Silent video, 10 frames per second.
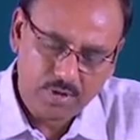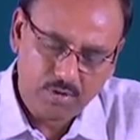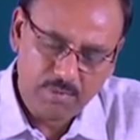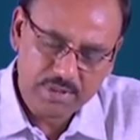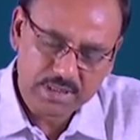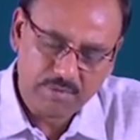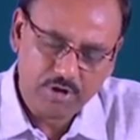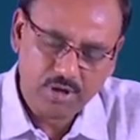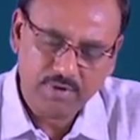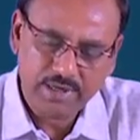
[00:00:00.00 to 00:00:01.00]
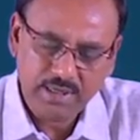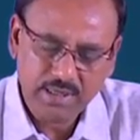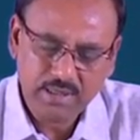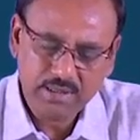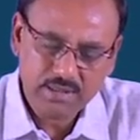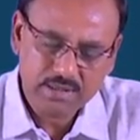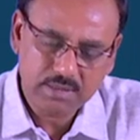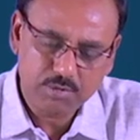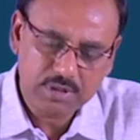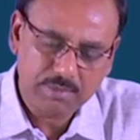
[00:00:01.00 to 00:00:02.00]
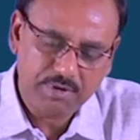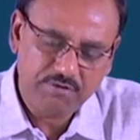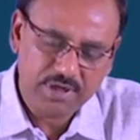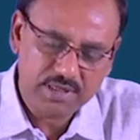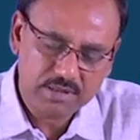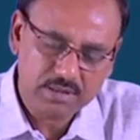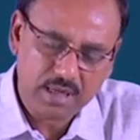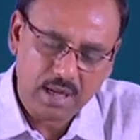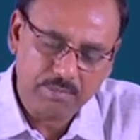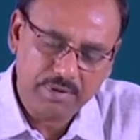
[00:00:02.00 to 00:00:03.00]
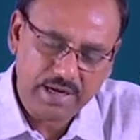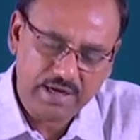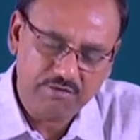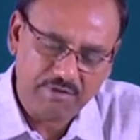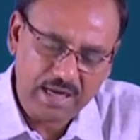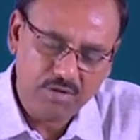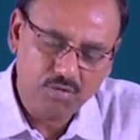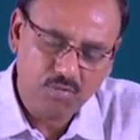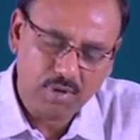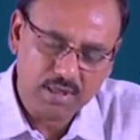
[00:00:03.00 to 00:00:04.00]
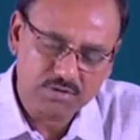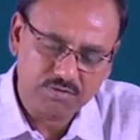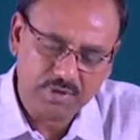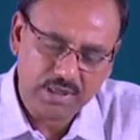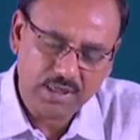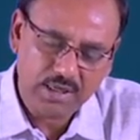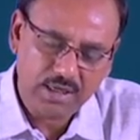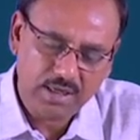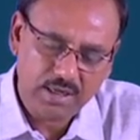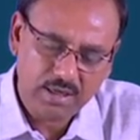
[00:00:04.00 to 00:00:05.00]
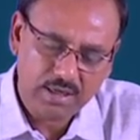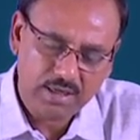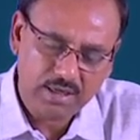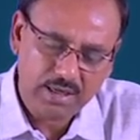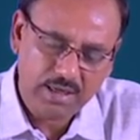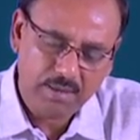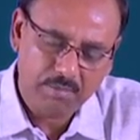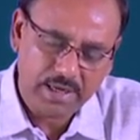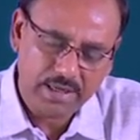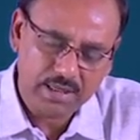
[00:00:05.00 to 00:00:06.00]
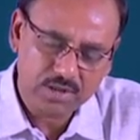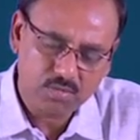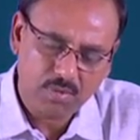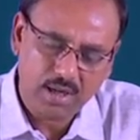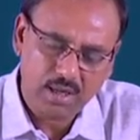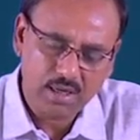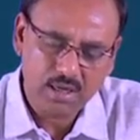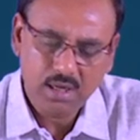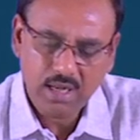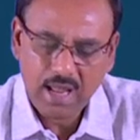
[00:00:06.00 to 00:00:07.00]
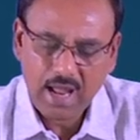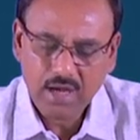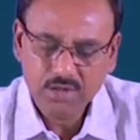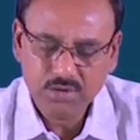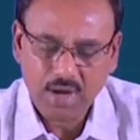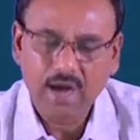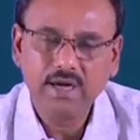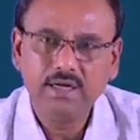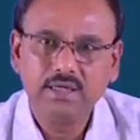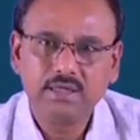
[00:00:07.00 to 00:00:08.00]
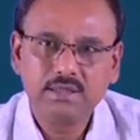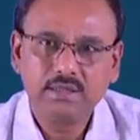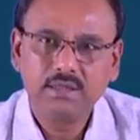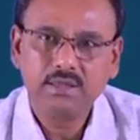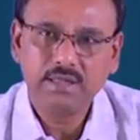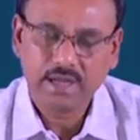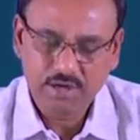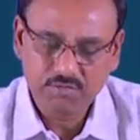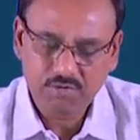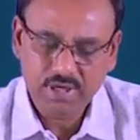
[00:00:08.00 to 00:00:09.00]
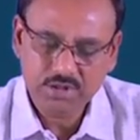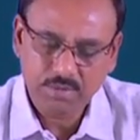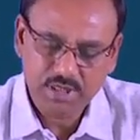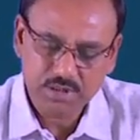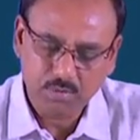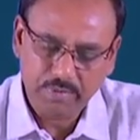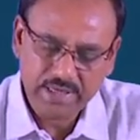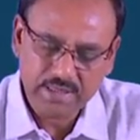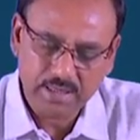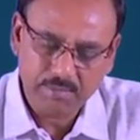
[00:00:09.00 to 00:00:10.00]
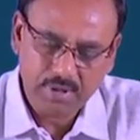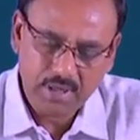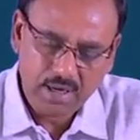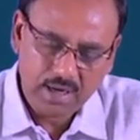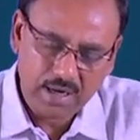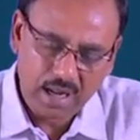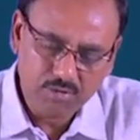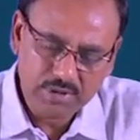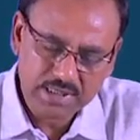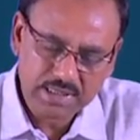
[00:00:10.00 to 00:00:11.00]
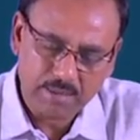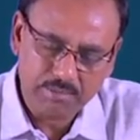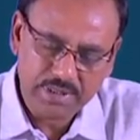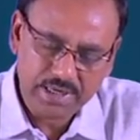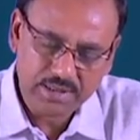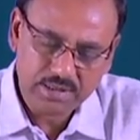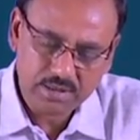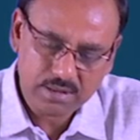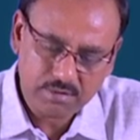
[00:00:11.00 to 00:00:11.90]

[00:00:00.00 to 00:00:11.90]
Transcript: will be somewhere over here. Suppose the previous upgrade value was V t minus 1. So, under the influence of this momentum, now this update